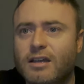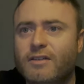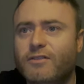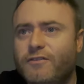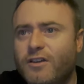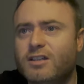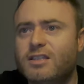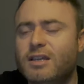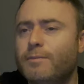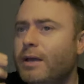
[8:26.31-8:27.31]
for
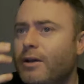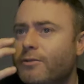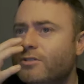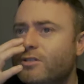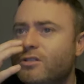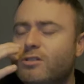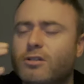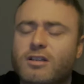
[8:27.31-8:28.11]
£13, you're not,